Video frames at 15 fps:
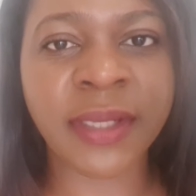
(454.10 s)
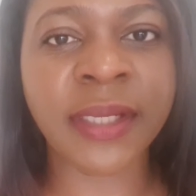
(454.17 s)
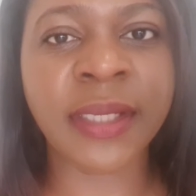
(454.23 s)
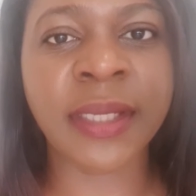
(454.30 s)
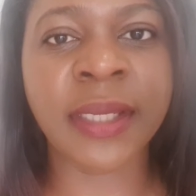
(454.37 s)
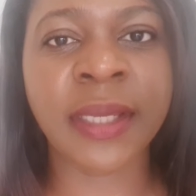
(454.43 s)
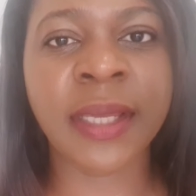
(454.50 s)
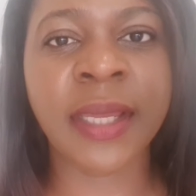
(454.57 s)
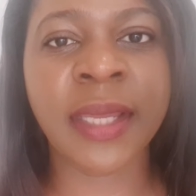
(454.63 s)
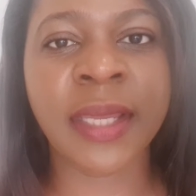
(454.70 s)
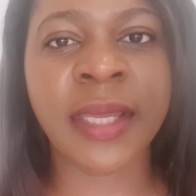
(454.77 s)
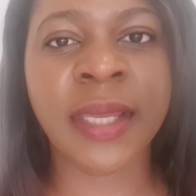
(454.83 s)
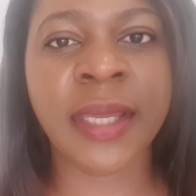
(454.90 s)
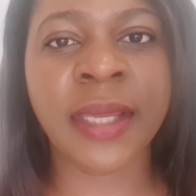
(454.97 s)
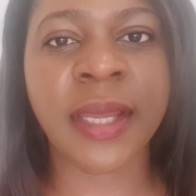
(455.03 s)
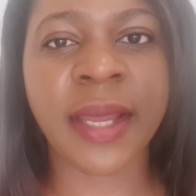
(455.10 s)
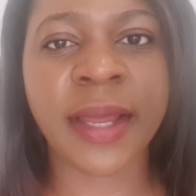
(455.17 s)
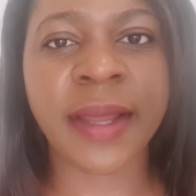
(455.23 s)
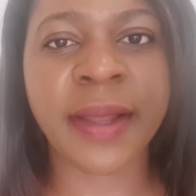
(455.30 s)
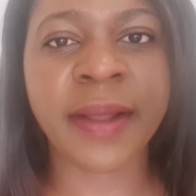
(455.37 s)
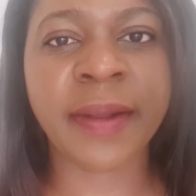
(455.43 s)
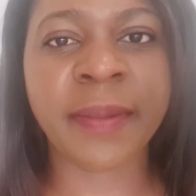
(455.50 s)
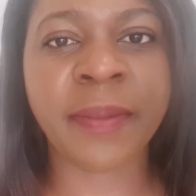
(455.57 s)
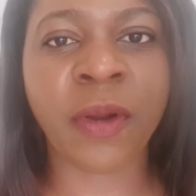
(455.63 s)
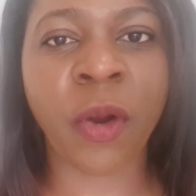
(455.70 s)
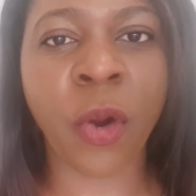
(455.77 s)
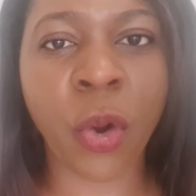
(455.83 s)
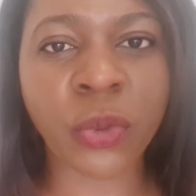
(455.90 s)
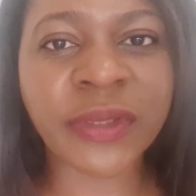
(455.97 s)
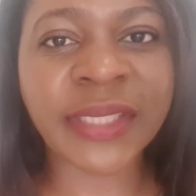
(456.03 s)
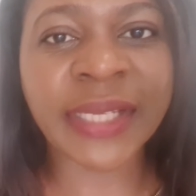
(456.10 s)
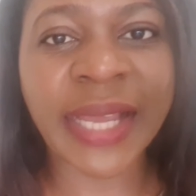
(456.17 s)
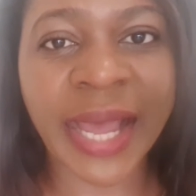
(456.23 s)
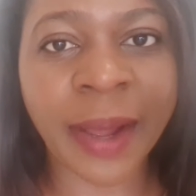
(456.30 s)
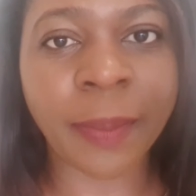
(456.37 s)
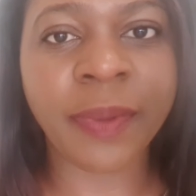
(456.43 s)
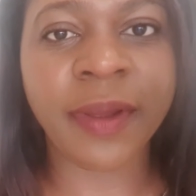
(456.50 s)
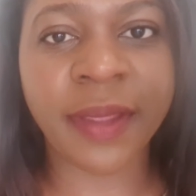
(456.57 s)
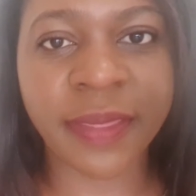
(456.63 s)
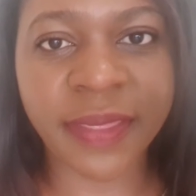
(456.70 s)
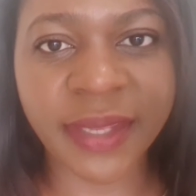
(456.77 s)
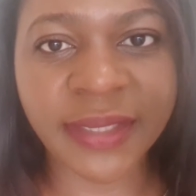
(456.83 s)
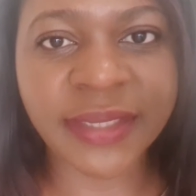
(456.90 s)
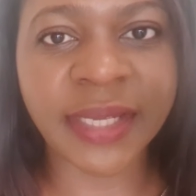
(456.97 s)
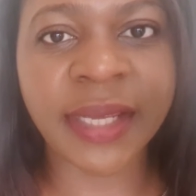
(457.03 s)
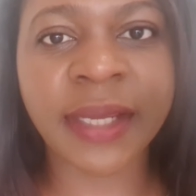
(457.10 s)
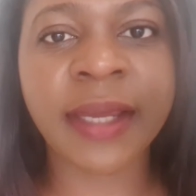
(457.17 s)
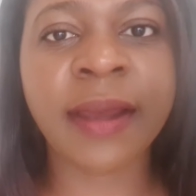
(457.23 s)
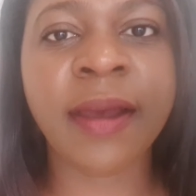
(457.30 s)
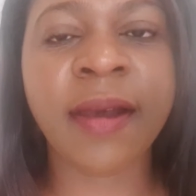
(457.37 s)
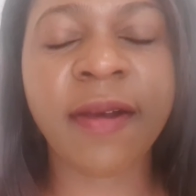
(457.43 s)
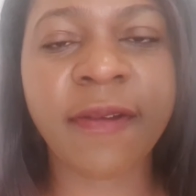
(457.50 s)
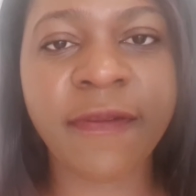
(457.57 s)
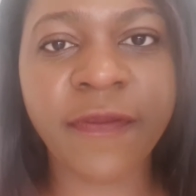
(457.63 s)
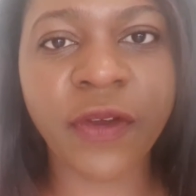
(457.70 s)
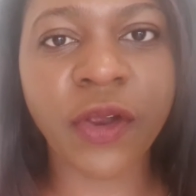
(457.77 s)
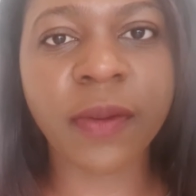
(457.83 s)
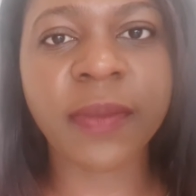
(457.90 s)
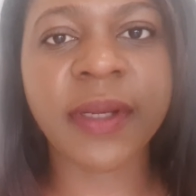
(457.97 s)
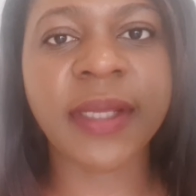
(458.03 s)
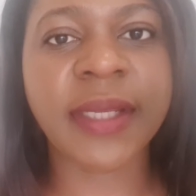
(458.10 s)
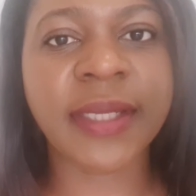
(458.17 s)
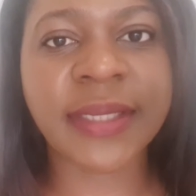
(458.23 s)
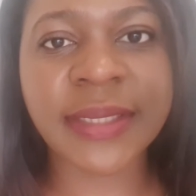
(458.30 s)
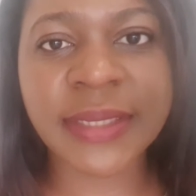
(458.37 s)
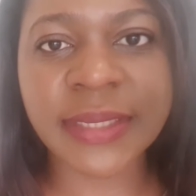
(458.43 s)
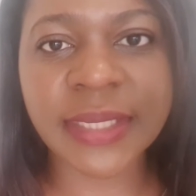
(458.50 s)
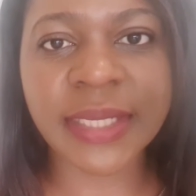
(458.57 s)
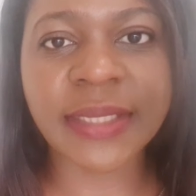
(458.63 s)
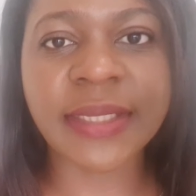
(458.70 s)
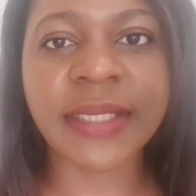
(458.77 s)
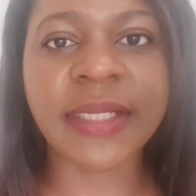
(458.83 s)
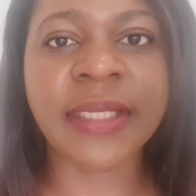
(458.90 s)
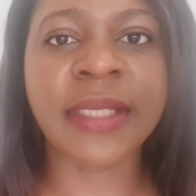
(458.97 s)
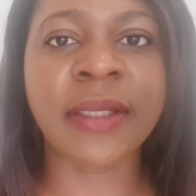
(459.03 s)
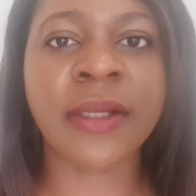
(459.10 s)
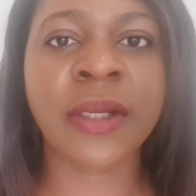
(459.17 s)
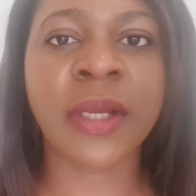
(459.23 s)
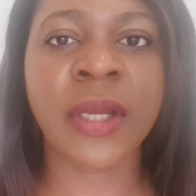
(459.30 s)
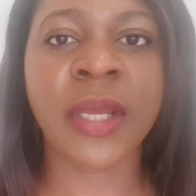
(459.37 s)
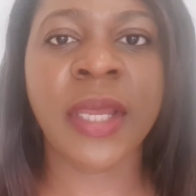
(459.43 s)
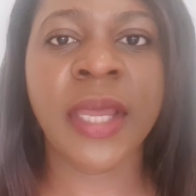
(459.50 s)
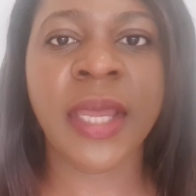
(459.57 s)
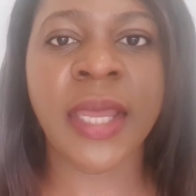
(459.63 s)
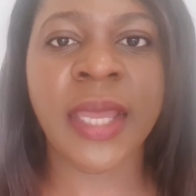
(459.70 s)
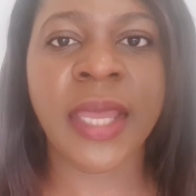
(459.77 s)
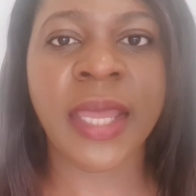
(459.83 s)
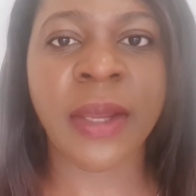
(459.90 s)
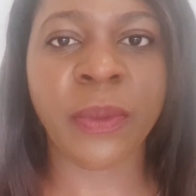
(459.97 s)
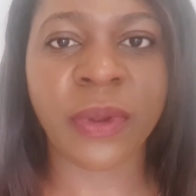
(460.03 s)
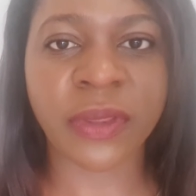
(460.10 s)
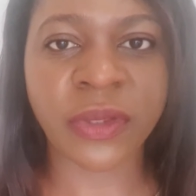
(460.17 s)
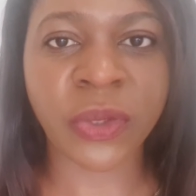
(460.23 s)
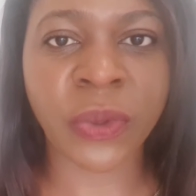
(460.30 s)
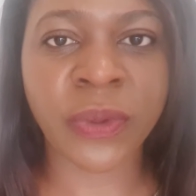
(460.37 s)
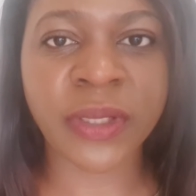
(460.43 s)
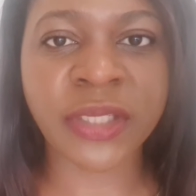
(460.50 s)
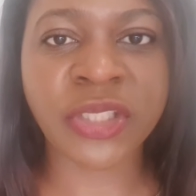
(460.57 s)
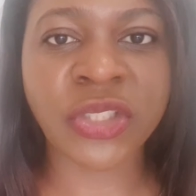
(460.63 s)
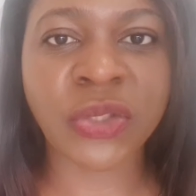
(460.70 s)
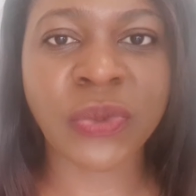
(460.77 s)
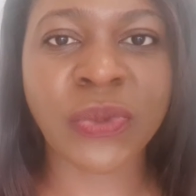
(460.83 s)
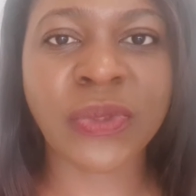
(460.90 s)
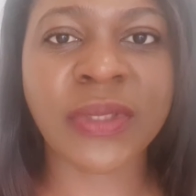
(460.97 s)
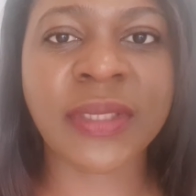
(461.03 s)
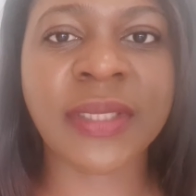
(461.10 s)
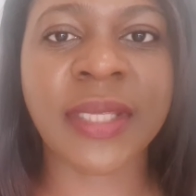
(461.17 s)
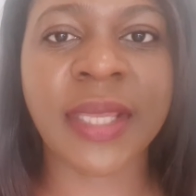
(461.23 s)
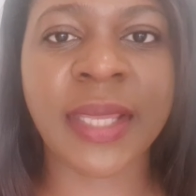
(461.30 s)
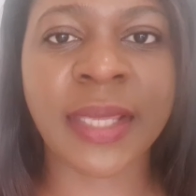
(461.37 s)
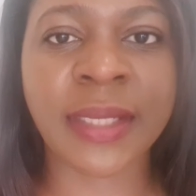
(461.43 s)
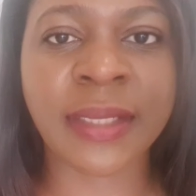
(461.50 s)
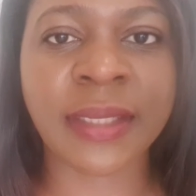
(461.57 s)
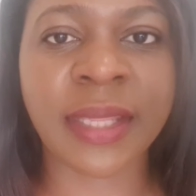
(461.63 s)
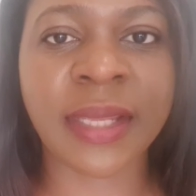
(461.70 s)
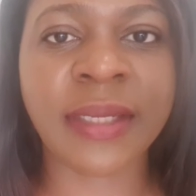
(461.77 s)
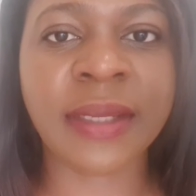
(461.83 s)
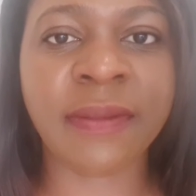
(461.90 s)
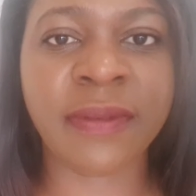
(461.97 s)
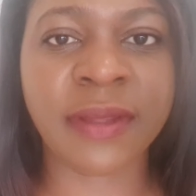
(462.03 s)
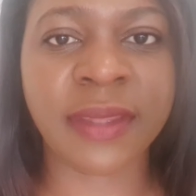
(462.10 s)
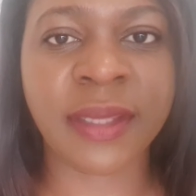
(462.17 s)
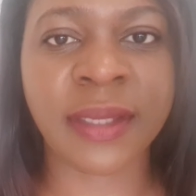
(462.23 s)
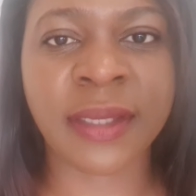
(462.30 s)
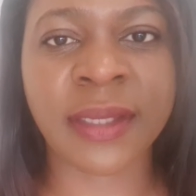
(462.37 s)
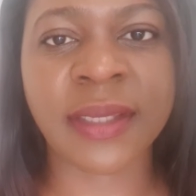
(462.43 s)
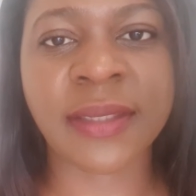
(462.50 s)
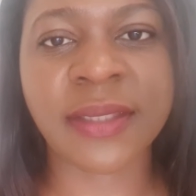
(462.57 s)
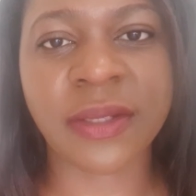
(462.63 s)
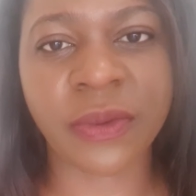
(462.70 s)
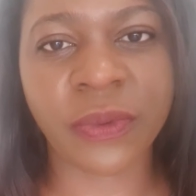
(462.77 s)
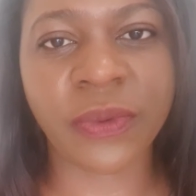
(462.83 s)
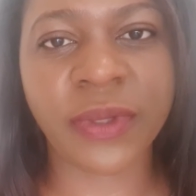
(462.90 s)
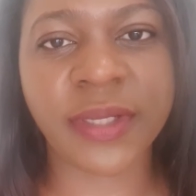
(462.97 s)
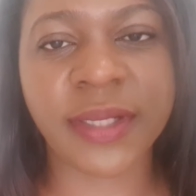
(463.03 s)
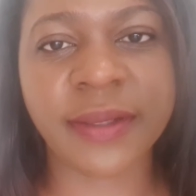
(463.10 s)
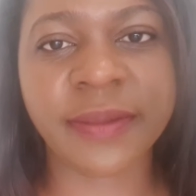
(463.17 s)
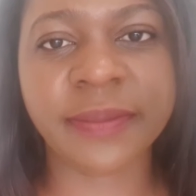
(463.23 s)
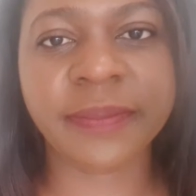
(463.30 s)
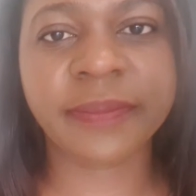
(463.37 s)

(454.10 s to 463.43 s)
really holding up the deck firmly, steadily, with no issues, and that everything is in order.